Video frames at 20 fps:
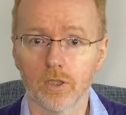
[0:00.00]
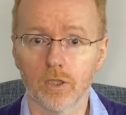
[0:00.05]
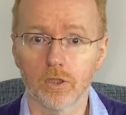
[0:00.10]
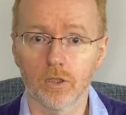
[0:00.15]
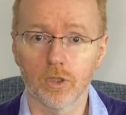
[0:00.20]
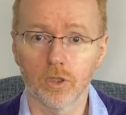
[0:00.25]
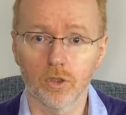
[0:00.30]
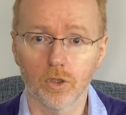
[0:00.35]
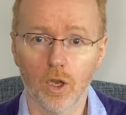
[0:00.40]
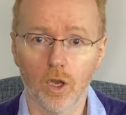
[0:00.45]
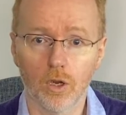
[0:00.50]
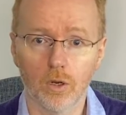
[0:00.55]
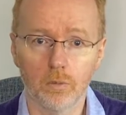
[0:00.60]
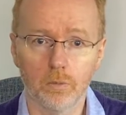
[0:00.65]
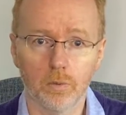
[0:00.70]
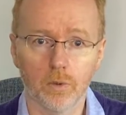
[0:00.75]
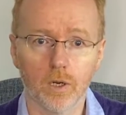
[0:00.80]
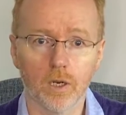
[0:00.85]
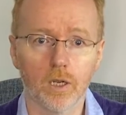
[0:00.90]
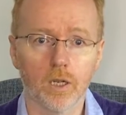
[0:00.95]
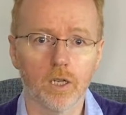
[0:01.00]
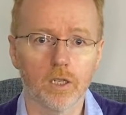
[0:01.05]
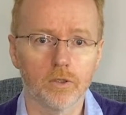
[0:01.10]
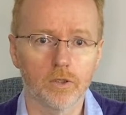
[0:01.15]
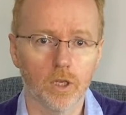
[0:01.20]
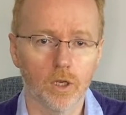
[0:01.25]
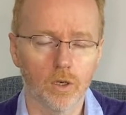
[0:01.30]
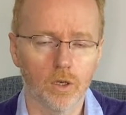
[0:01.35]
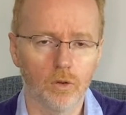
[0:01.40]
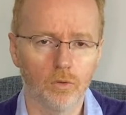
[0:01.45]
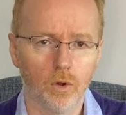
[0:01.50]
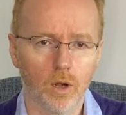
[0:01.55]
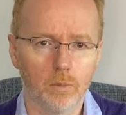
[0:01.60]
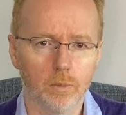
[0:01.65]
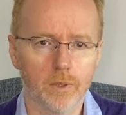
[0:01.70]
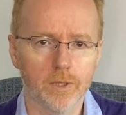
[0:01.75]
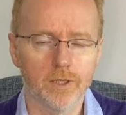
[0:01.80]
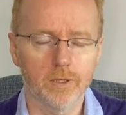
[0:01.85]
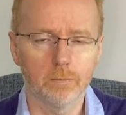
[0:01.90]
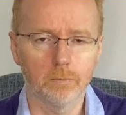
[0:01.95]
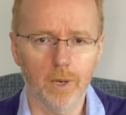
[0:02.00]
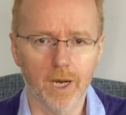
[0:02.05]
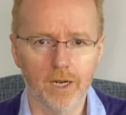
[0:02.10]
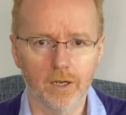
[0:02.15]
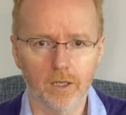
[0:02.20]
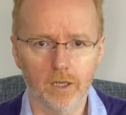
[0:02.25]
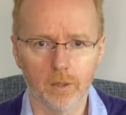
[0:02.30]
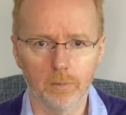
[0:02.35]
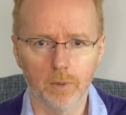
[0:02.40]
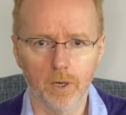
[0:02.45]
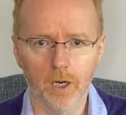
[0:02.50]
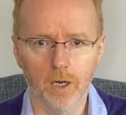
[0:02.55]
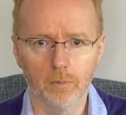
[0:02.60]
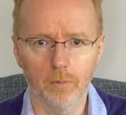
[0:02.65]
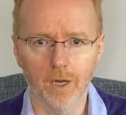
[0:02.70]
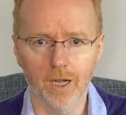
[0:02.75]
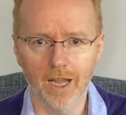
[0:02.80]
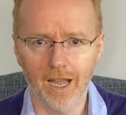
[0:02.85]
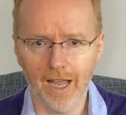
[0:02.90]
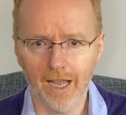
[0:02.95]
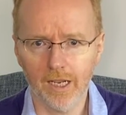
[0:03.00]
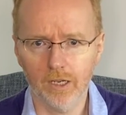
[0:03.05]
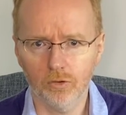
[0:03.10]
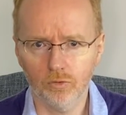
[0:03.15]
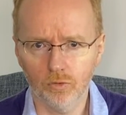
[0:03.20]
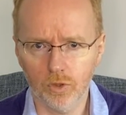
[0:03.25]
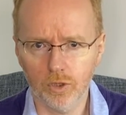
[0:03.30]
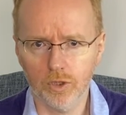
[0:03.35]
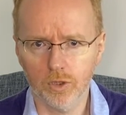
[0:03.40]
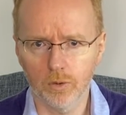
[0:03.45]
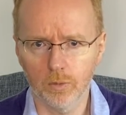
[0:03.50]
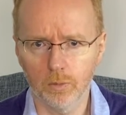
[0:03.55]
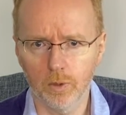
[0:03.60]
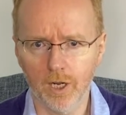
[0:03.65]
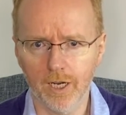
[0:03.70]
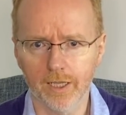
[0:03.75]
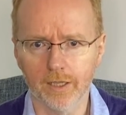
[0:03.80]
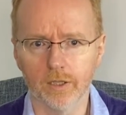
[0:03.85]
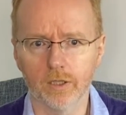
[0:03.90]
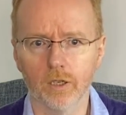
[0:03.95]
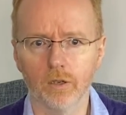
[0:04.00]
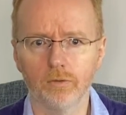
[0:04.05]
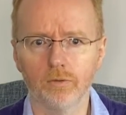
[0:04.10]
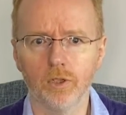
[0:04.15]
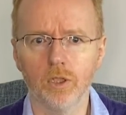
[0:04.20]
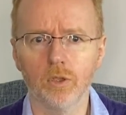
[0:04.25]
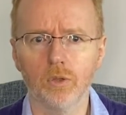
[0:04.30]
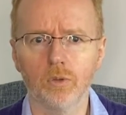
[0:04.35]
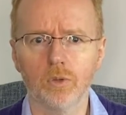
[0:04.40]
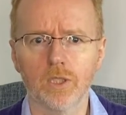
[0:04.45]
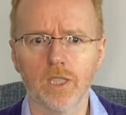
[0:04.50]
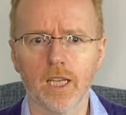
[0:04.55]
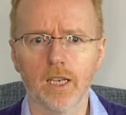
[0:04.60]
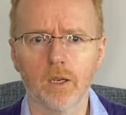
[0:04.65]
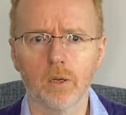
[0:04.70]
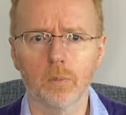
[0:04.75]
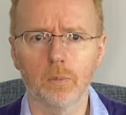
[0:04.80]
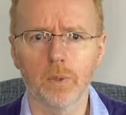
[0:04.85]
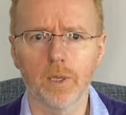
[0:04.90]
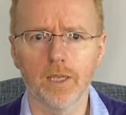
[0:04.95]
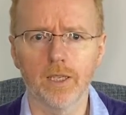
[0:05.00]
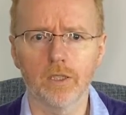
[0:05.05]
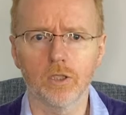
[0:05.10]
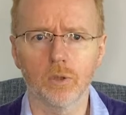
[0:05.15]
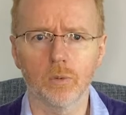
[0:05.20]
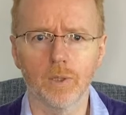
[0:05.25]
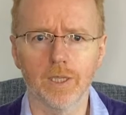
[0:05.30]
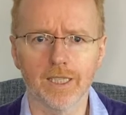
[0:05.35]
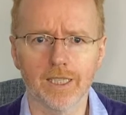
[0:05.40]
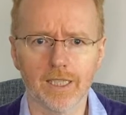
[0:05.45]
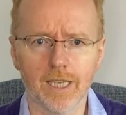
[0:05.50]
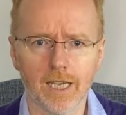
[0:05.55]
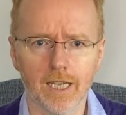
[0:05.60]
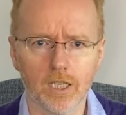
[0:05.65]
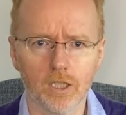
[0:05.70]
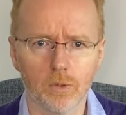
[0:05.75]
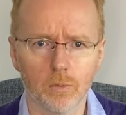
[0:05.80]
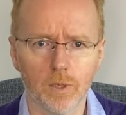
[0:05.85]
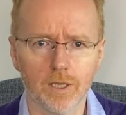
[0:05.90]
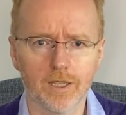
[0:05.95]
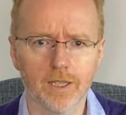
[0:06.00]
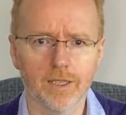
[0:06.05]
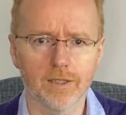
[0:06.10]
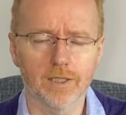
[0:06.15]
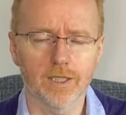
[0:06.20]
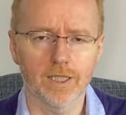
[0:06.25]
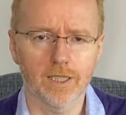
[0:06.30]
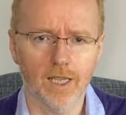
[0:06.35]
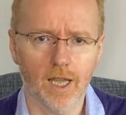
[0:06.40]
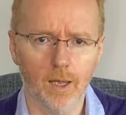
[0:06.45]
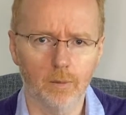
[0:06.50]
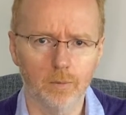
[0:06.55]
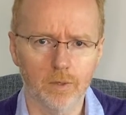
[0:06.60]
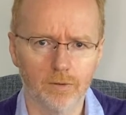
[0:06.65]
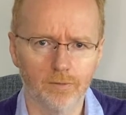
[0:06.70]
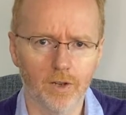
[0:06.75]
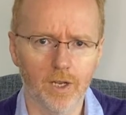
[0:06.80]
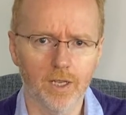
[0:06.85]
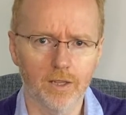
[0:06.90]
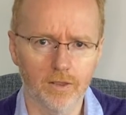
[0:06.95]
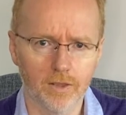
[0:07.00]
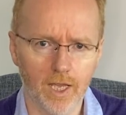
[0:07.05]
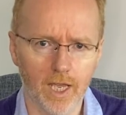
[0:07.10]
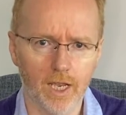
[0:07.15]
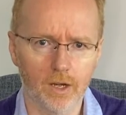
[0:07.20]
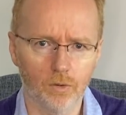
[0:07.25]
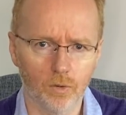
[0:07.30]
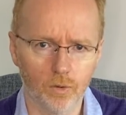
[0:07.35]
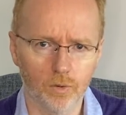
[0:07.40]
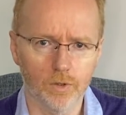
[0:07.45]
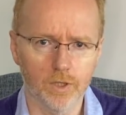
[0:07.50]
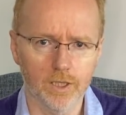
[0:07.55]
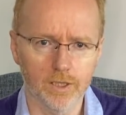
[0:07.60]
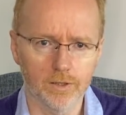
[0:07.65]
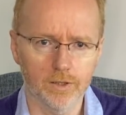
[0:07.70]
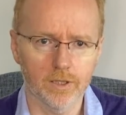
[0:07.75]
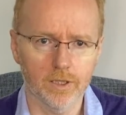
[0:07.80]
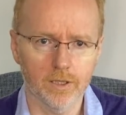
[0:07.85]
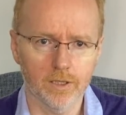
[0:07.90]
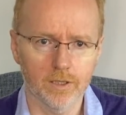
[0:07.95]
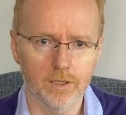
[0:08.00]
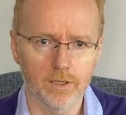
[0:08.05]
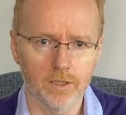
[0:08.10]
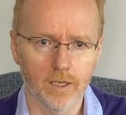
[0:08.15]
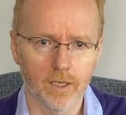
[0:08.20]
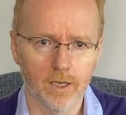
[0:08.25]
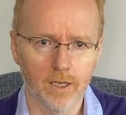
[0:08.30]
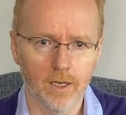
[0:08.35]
such as Oprah, Tony Robbins, Barack Obama and Russell Brand have used NLP to engage with and to captivate their audiences.